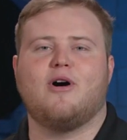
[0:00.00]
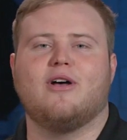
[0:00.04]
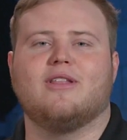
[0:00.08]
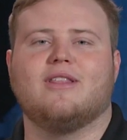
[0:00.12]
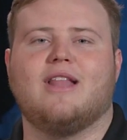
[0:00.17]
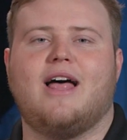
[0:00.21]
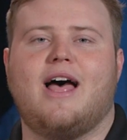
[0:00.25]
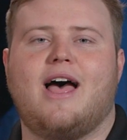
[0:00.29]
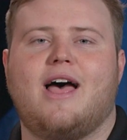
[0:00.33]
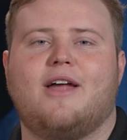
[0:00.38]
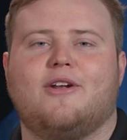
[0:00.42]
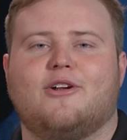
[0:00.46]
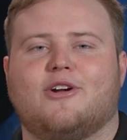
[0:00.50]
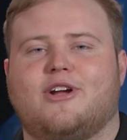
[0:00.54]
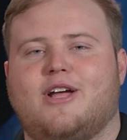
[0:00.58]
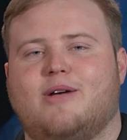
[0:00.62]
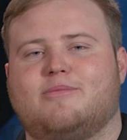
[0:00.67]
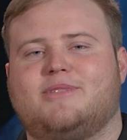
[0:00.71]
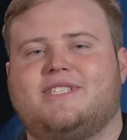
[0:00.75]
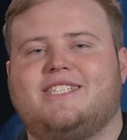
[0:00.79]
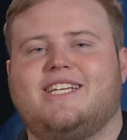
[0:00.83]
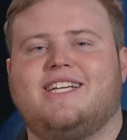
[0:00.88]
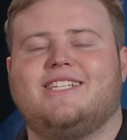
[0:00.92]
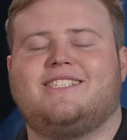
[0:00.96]
online or
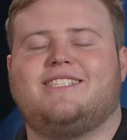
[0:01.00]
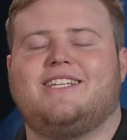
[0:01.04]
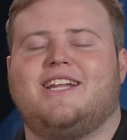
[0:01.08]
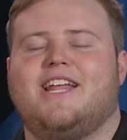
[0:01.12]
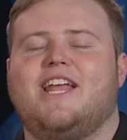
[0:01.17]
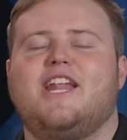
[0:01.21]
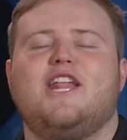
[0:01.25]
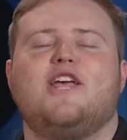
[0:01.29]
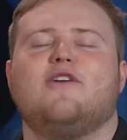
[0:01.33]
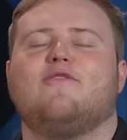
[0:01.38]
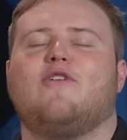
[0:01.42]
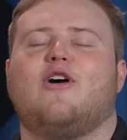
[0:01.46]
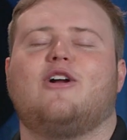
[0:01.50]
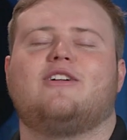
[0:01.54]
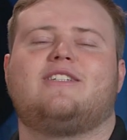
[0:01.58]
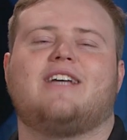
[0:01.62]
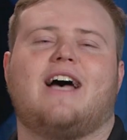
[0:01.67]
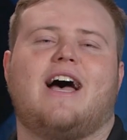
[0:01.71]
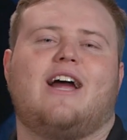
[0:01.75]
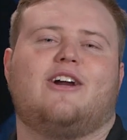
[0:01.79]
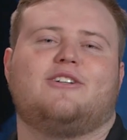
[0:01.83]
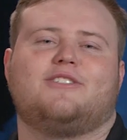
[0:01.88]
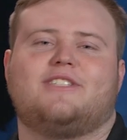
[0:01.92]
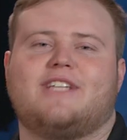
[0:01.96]
come see us at any of our
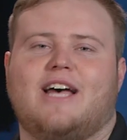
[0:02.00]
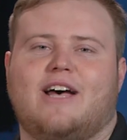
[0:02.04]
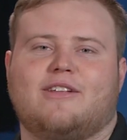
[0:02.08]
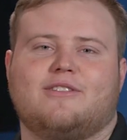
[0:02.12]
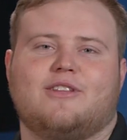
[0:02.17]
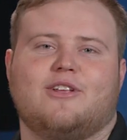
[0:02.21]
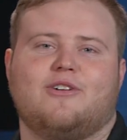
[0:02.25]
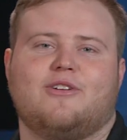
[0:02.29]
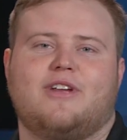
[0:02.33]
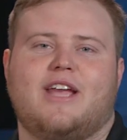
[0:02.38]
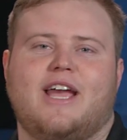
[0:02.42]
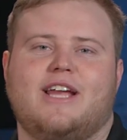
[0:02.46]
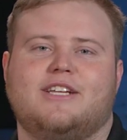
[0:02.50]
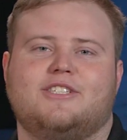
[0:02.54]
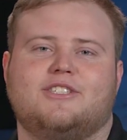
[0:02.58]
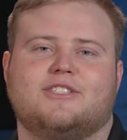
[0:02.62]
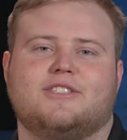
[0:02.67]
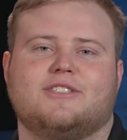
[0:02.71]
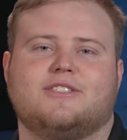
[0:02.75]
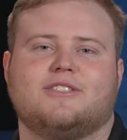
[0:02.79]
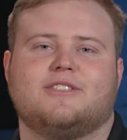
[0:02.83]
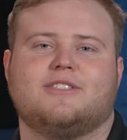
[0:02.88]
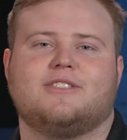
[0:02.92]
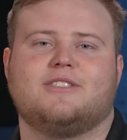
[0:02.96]
TireSouth
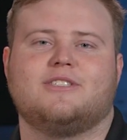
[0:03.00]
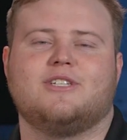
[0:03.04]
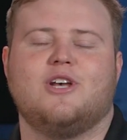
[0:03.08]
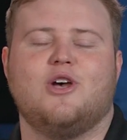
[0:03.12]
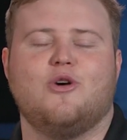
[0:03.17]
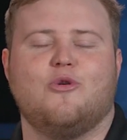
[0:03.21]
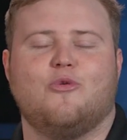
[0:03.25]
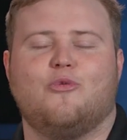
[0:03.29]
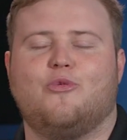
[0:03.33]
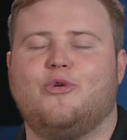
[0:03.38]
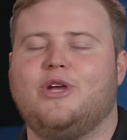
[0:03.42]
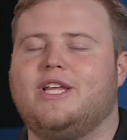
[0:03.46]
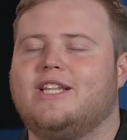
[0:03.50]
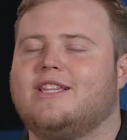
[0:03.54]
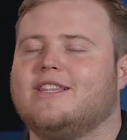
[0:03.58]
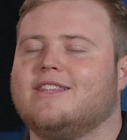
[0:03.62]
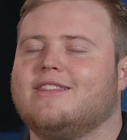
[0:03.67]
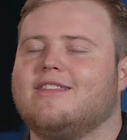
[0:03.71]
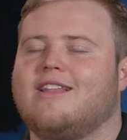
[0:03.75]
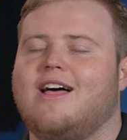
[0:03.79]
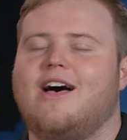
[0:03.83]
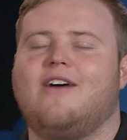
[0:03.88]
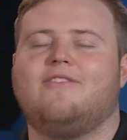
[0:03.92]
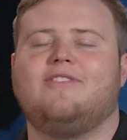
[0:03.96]
locations. We'd
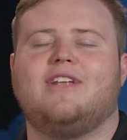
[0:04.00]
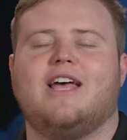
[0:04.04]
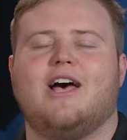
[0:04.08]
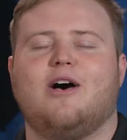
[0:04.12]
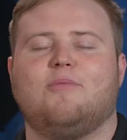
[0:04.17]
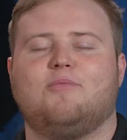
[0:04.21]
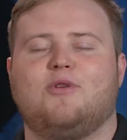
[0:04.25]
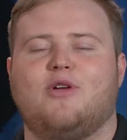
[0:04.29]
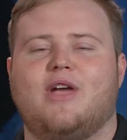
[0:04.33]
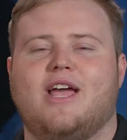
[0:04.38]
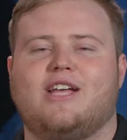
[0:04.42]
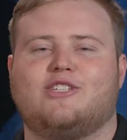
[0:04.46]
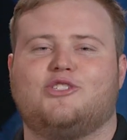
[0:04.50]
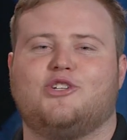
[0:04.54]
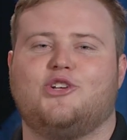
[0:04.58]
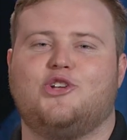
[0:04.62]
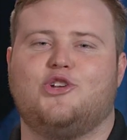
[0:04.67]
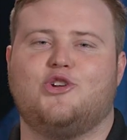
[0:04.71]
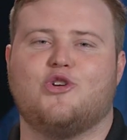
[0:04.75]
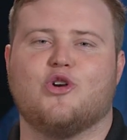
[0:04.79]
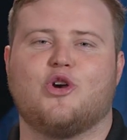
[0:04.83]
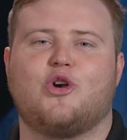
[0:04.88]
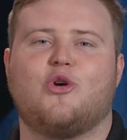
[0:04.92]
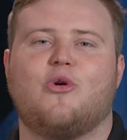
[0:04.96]
love to help you answer
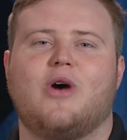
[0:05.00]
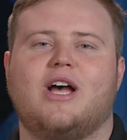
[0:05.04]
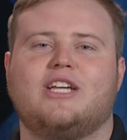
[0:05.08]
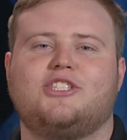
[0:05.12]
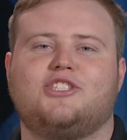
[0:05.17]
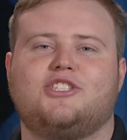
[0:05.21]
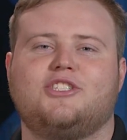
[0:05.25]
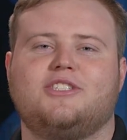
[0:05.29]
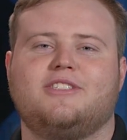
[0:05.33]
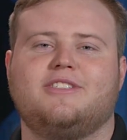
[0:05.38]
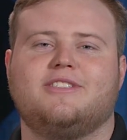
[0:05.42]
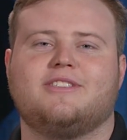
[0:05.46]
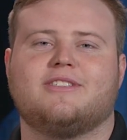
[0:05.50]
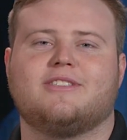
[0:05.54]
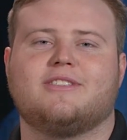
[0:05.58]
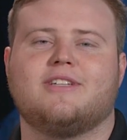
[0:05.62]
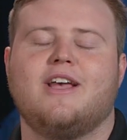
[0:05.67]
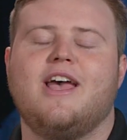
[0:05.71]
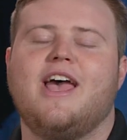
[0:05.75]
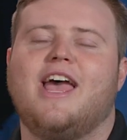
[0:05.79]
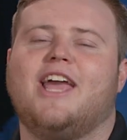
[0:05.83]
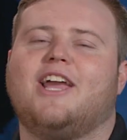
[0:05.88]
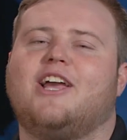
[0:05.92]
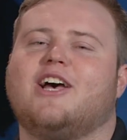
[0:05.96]
your questions
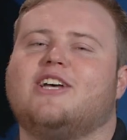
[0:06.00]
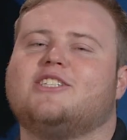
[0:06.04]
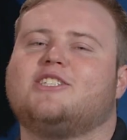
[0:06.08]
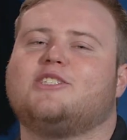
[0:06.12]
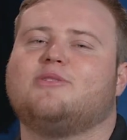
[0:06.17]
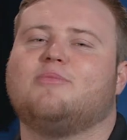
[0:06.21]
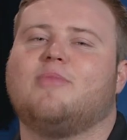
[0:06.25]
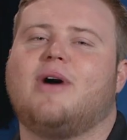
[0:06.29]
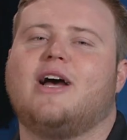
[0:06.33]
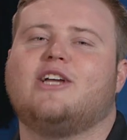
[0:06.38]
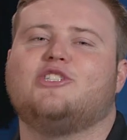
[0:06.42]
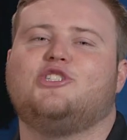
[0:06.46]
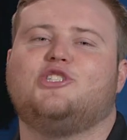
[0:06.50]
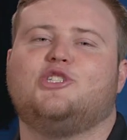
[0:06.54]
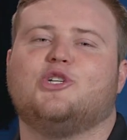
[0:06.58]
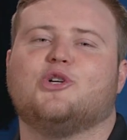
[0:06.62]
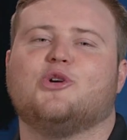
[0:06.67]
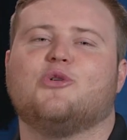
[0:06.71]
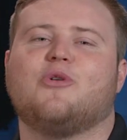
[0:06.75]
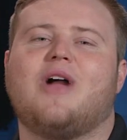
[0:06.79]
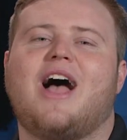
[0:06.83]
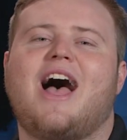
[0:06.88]
and customize your